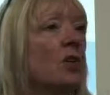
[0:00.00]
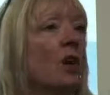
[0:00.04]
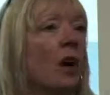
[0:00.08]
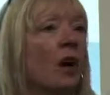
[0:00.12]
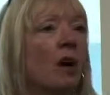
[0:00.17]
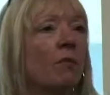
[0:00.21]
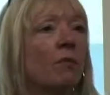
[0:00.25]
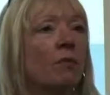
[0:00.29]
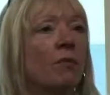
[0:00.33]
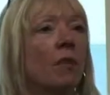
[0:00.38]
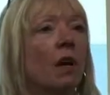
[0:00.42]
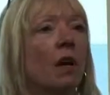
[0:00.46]
you
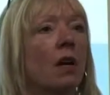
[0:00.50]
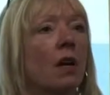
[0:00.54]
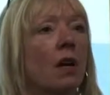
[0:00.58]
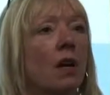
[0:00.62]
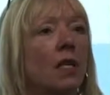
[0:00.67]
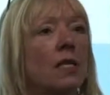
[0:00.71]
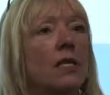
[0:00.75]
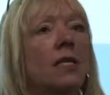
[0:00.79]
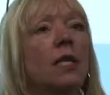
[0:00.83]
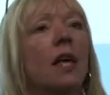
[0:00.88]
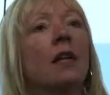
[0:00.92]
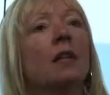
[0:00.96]

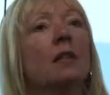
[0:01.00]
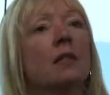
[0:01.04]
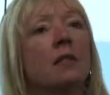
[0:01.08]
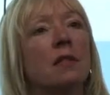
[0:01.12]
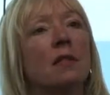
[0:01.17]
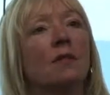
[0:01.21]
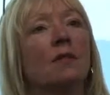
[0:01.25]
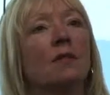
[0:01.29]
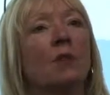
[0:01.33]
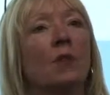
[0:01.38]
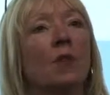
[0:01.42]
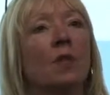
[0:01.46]
a
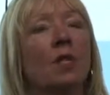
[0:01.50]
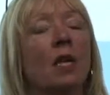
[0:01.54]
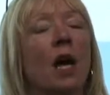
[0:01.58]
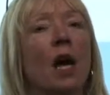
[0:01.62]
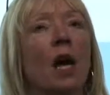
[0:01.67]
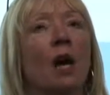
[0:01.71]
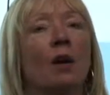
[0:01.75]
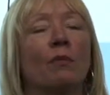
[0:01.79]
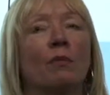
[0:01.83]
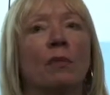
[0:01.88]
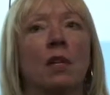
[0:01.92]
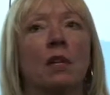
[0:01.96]
sense of what's
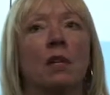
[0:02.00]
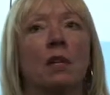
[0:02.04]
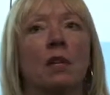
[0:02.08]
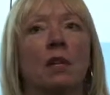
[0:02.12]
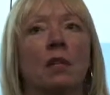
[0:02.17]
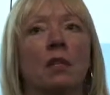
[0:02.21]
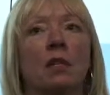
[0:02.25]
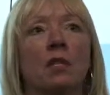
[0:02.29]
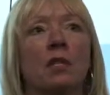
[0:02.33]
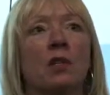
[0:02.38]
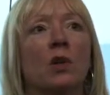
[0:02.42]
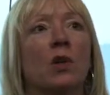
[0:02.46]
happening
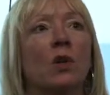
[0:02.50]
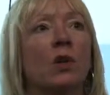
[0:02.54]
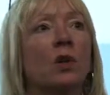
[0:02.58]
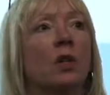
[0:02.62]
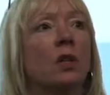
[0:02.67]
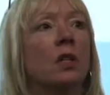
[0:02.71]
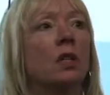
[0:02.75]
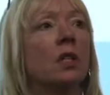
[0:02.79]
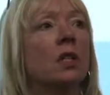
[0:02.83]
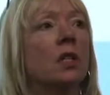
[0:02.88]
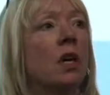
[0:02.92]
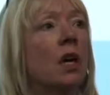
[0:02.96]
in
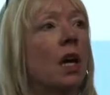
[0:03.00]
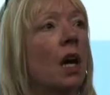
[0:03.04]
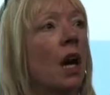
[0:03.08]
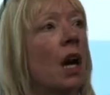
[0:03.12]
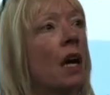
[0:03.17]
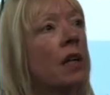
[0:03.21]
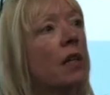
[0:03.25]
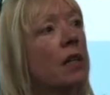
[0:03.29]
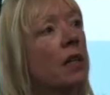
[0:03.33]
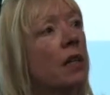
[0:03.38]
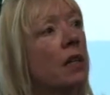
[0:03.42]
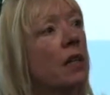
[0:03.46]
Scotland,
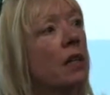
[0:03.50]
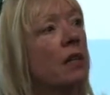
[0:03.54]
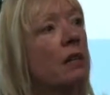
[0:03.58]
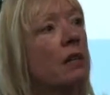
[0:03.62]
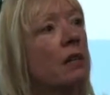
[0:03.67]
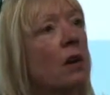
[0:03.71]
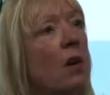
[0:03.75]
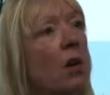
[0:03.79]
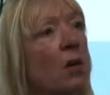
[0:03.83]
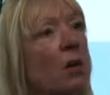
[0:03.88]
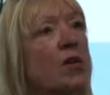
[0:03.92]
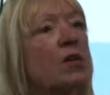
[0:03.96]
and it
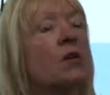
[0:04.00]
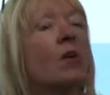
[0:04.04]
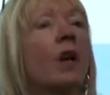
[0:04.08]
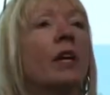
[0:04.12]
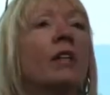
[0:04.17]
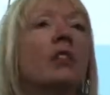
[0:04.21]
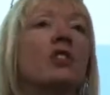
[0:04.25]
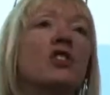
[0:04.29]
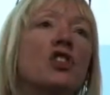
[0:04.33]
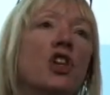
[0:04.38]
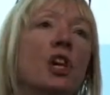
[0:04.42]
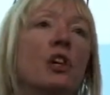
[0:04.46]
can also
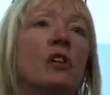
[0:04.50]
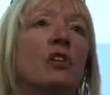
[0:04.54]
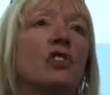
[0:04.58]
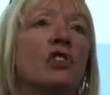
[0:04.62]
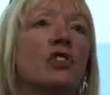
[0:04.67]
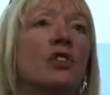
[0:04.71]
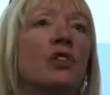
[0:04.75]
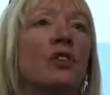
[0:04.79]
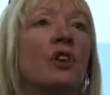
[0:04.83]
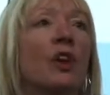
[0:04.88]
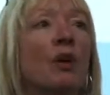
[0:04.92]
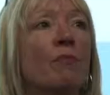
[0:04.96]

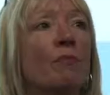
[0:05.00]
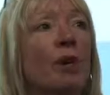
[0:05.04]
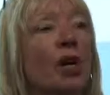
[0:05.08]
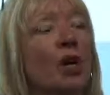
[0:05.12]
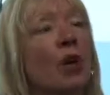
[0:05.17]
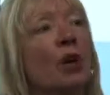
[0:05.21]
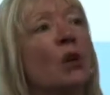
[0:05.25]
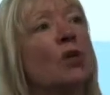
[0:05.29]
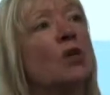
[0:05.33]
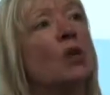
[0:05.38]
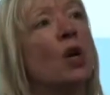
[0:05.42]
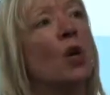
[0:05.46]
energise you,
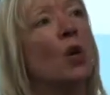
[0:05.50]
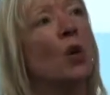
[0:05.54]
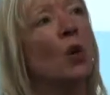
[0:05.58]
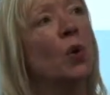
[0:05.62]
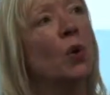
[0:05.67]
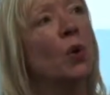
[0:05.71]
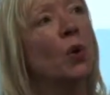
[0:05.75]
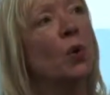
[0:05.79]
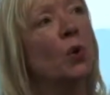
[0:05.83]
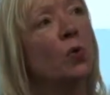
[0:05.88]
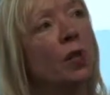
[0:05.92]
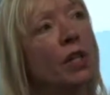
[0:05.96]
because
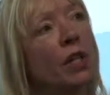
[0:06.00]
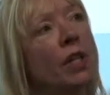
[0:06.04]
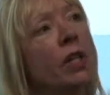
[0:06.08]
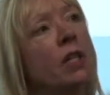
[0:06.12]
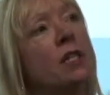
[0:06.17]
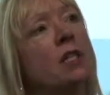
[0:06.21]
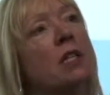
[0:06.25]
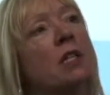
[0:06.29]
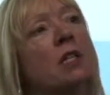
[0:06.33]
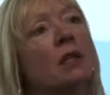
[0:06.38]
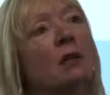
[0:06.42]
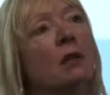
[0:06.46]
we
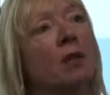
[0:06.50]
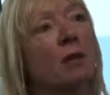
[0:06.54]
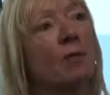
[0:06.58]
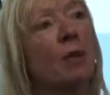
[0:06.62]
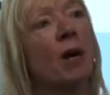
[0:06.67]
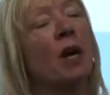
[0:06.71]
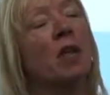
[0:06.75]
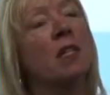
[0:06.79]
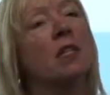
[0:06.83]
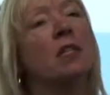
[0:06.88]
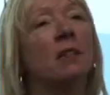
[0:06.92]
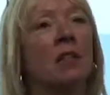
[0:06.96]
need to, the
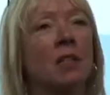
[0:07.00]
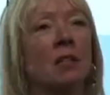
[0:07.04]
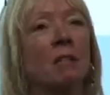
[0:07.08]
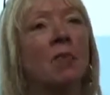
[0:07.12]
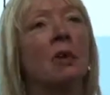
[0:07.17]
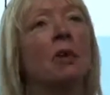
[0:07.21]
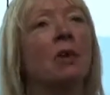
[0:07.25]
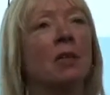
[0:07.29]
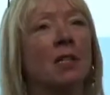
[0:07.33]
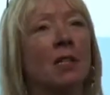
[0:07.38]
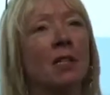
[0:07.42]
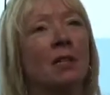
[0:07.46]
personal is
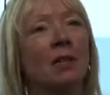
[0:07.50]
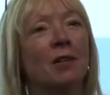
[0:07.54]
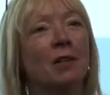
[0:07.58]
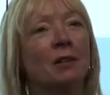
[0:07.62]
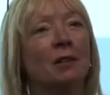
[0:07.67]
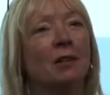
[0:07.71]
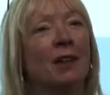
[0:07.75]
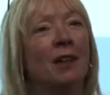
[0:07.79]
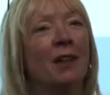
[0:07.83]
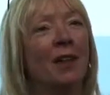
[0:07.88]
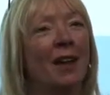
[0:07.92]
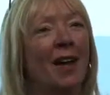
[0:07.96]

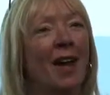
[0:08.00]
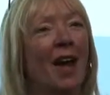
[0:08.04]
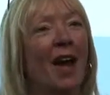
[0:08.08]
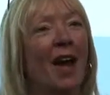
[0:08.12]
political,